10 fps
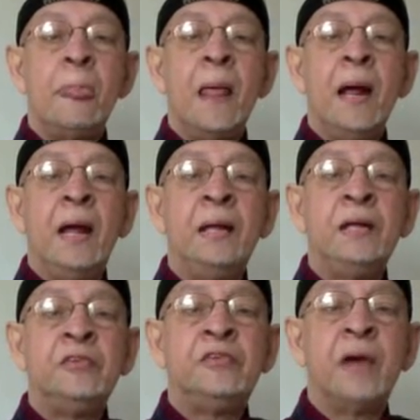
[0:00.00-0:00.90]

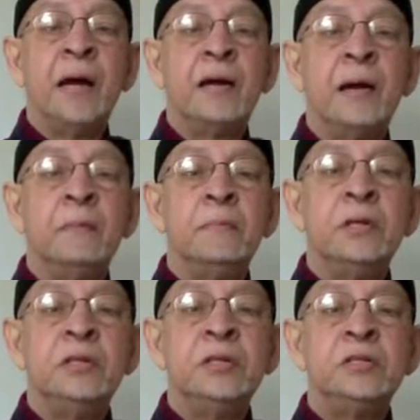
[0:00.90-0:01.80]
in this diagram.
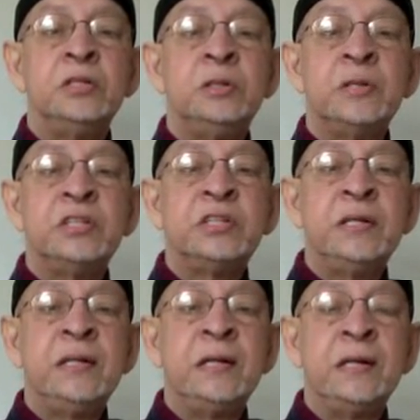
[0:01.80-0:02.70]
So you can
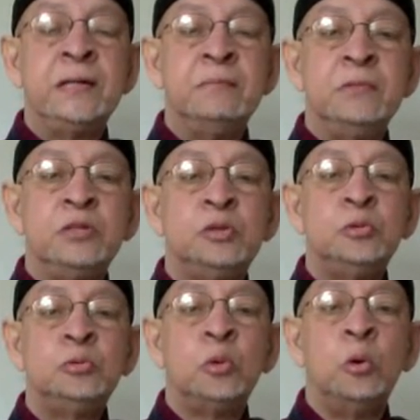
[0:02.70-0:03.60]
see the
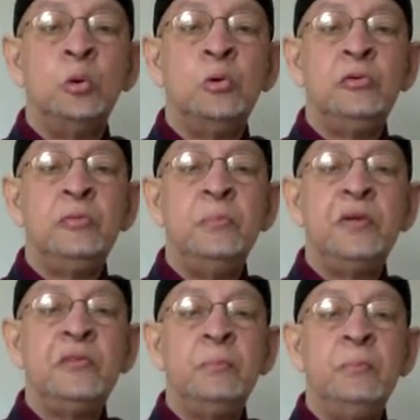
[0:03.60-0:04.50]
two cones
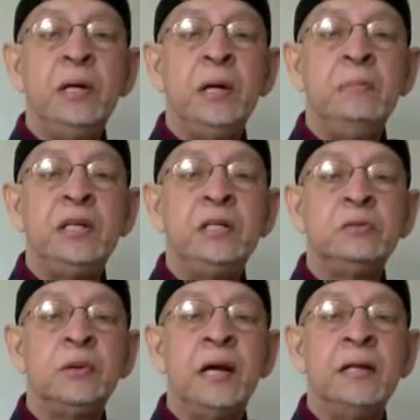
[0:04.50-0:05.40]
meeting
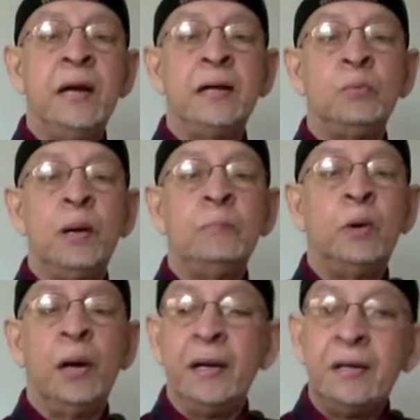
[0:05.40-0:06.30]
together at one
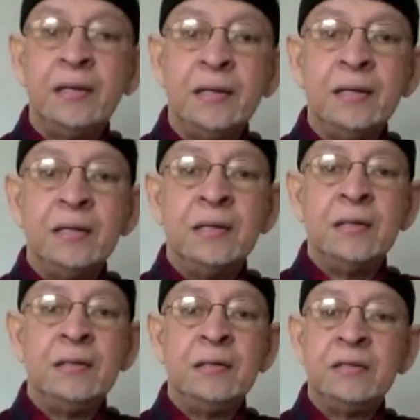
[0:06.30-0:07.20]
point.
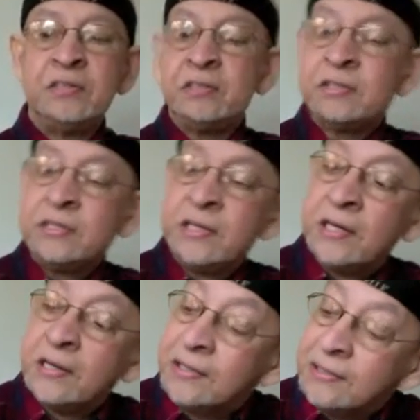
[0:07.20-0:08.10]
This is
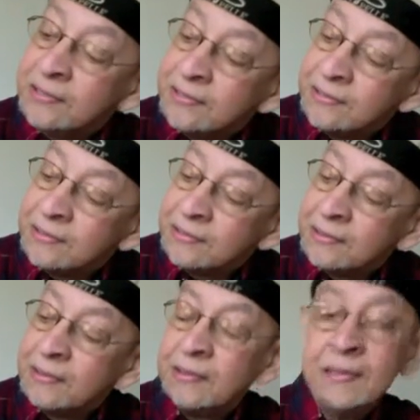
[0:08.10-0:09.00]
here.
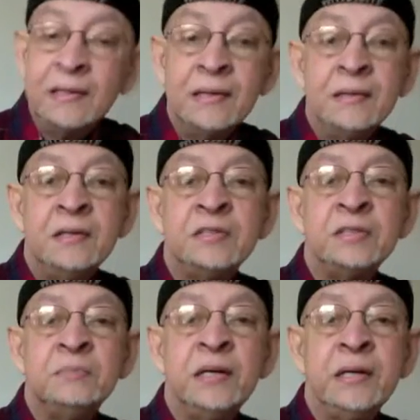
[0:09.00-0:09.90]

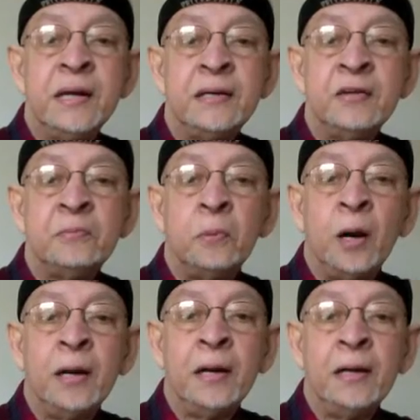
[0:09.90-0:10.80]
This is meeting at this
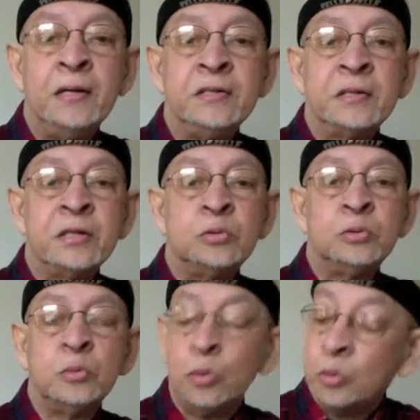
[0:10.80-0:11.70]
point, and these are the
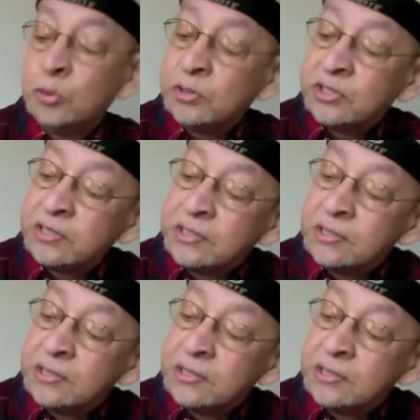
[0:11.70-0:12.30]
two cones.